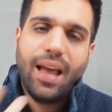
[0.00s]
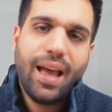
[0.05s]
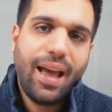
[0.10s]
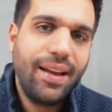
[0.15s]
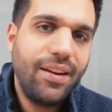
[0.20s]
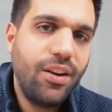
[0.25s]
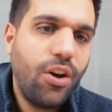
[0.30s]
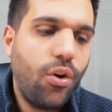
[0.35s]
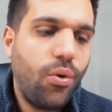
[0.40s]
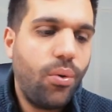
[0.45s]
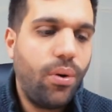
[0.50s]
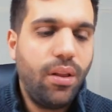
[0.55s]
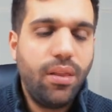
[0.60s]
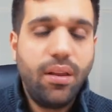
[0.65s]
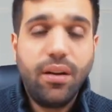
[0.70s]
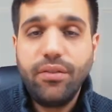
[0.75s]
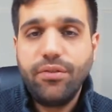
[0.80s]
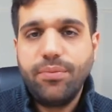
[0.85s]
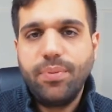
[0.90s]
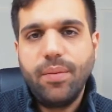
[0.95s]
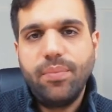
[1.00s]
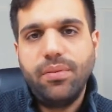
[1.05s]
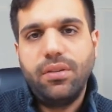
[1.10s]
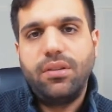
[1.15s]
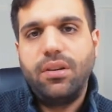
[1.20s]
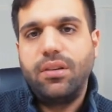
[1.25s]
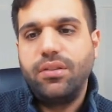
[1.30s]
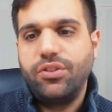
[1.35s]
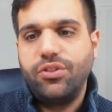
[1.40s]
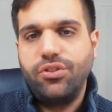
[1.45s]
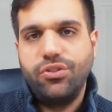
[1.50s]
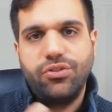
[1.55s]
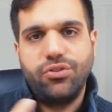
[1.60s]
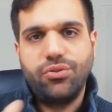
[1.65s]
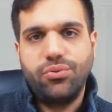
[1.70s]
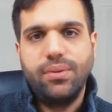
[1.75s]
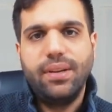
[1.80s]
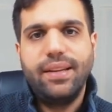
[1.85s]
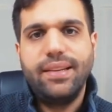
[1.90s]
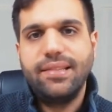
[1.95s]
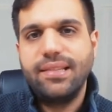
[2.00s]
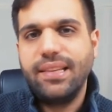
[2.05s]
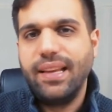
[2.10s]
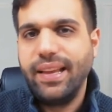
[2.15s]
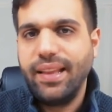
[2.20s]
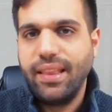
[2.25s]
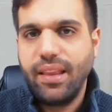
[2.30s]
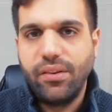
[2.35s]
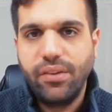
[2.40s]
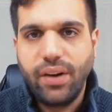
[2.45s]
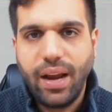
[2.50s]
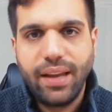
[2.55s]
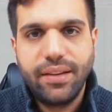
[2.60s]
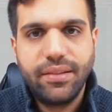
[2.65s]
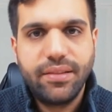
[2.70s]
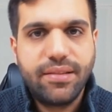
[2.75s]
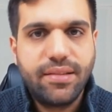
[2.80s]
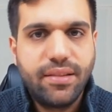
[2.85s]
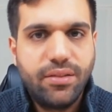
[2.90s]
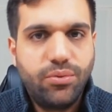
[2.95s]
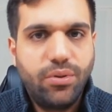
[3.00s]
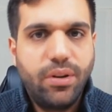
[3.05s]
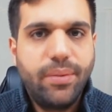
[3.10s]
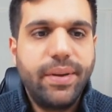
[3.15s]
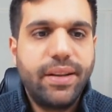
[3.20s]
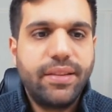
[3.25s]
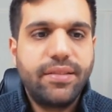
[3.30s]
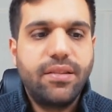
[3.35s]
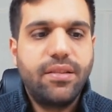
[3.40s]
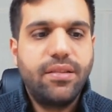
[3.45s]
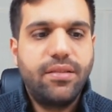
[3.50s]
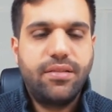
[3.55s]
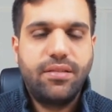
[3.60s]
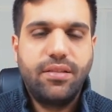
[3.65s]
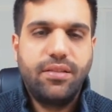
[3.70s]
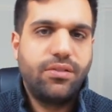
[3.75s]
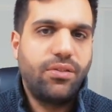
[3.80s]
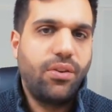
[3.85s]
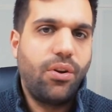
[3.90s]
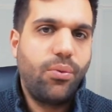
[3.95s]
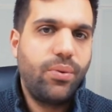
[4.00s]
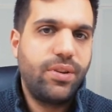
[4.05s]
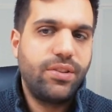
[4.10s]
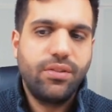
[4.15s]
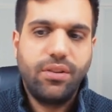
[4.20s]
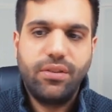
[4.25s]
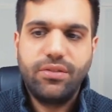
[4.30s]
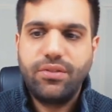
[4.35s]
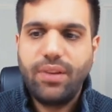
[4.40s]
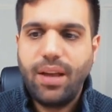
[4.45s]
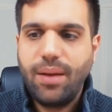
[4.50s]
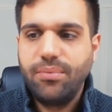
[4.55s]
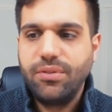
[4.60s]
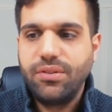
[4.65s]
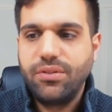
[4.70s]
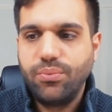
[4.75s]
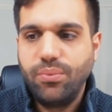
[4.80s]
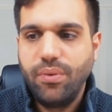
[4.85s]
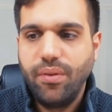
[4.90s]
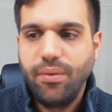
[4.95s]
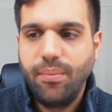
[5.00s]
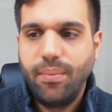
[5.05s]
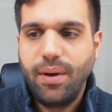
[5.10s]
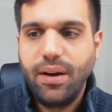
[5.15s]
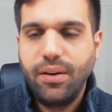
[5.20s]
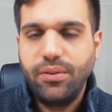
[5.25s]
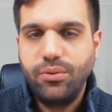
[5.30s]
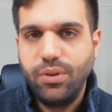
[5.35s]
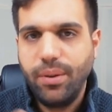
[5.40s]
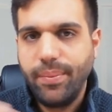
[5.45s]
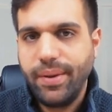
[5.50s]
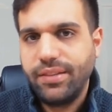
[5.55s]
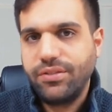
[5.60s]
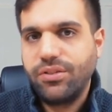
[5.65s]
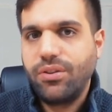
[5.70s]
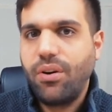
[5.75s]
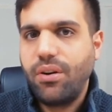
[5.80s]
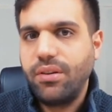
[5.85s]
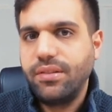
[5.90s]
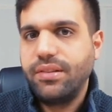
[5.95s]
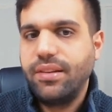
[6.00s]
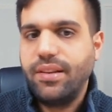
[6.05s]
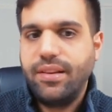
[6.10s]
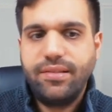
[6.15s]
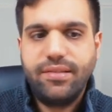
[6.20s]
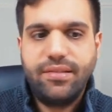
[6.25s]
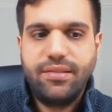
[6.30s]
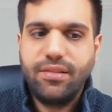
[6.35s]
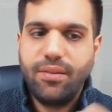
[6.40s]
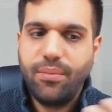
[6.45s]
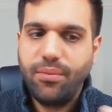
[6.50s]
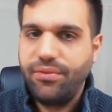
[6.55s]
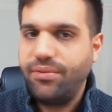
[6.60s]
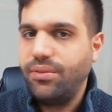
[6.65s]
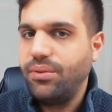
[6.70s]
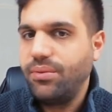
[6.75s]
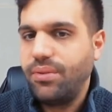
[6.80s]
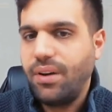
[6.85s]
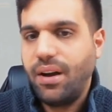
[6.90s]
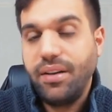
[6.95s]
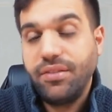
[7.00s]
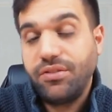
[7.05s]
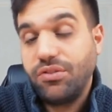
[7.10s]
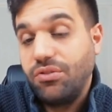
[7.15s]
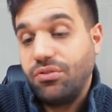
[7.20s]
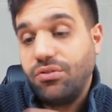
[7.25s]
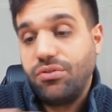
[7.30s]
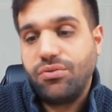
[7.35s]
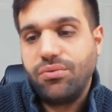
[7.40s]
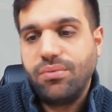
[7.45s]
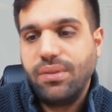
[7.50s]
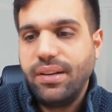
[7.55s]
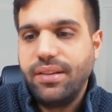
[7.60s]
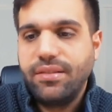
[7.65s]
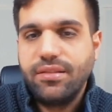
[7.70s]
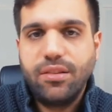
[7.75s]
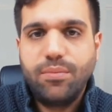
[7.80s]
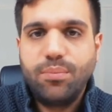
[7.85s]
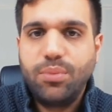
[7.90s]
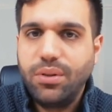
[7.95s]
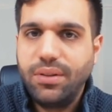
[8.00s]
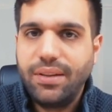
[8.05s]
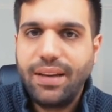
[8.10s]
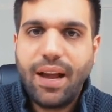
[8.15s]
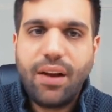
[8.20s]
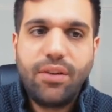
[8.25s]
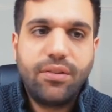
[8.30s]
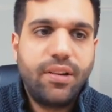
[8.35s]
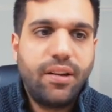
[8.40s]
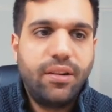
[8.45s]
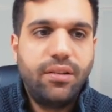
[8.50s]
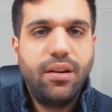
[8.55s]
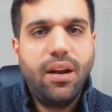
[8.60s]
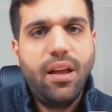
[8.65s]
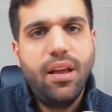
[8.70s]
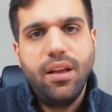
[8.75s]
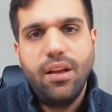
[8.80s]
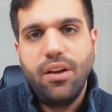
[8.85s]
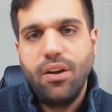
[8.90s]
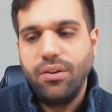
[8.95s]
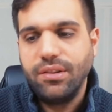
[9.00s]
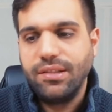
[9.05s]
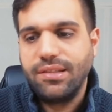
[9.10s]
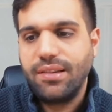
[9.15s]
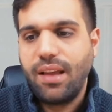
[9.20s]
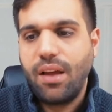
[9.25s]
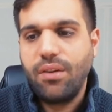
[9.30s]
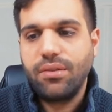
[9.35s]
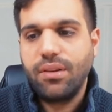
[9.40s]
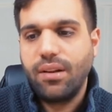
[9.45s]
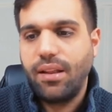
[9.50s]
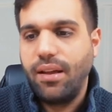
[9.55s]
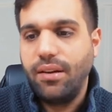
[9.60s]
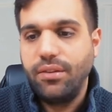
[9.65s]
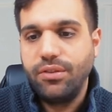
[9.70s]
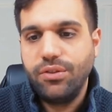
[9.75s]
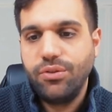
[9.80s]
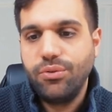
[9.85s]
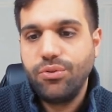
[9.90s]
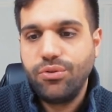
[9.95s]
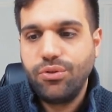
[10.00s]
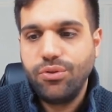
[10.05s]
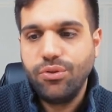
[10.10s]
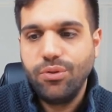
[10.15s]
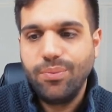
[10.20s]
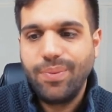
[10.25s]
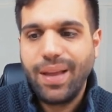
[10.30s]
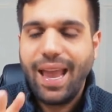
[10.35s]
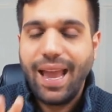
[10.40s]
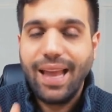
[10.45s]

I know a lot of people are just releasing their edits and remixes. This always also happens with my remix contest. Some of you guys just release it, put it out there on SoundCloud, YouTube.